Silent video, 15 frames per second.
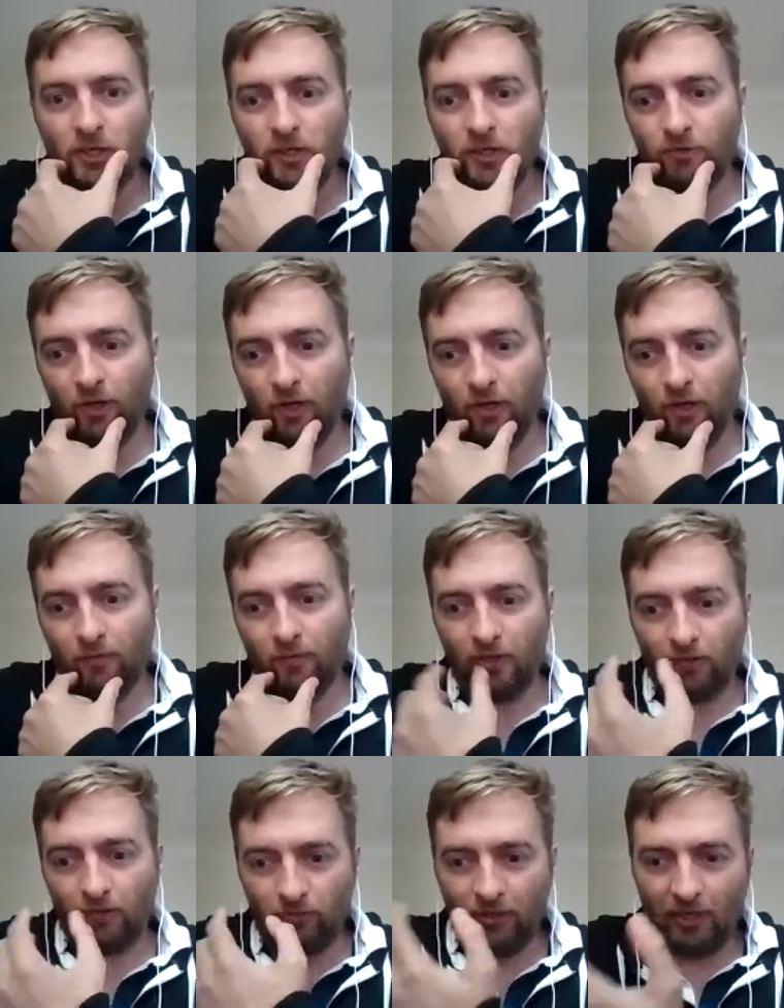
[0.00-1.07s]
so
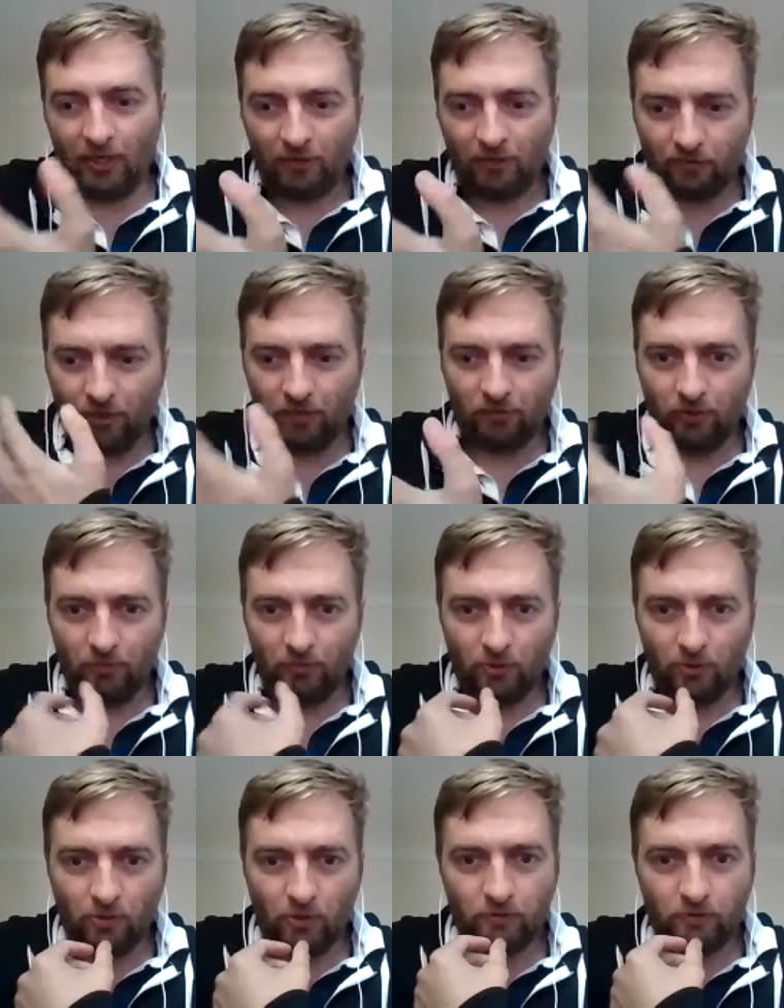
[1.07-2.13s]
that so that's kind of a lot more
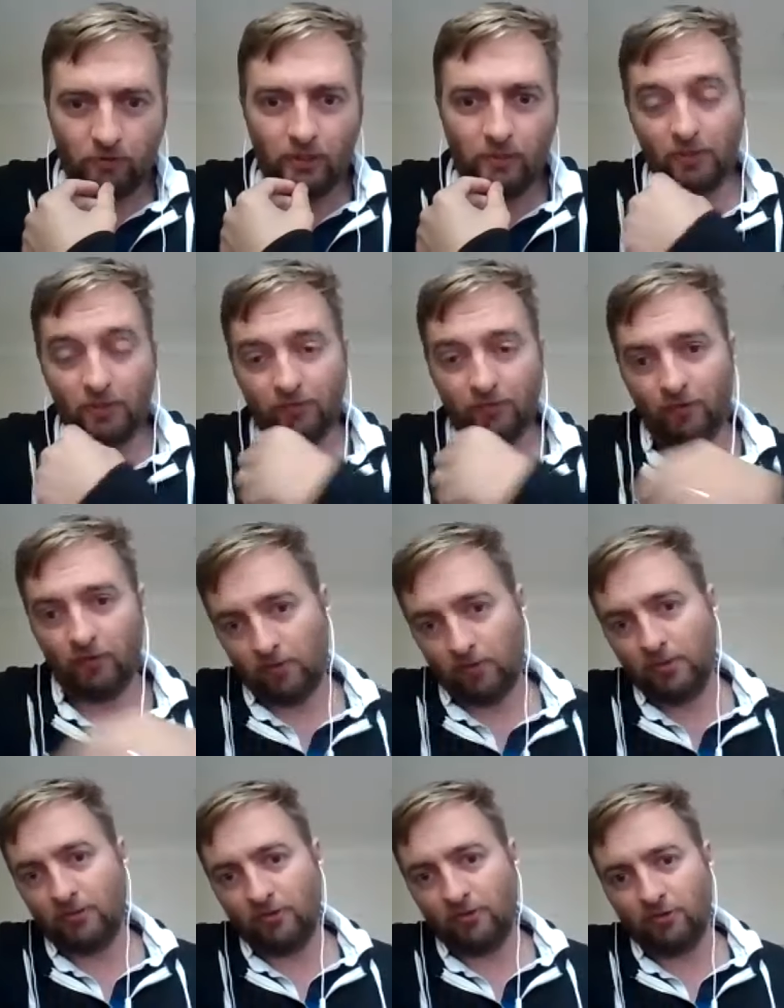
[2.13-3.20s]
concrete but in terms of the
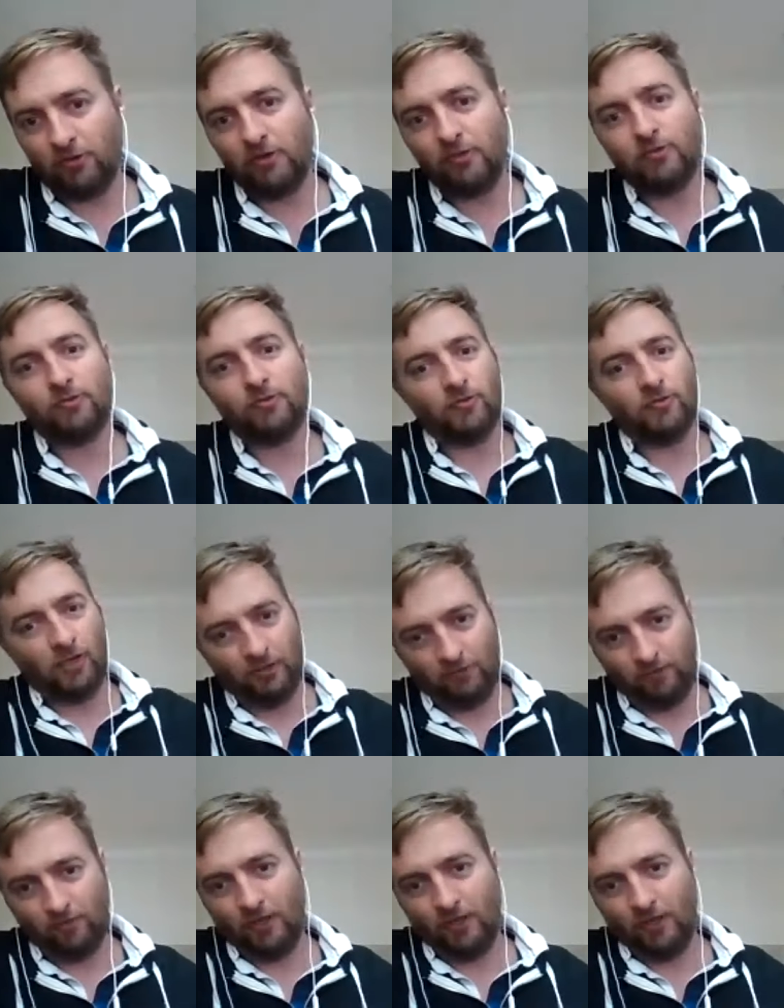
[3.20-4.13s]
petitions i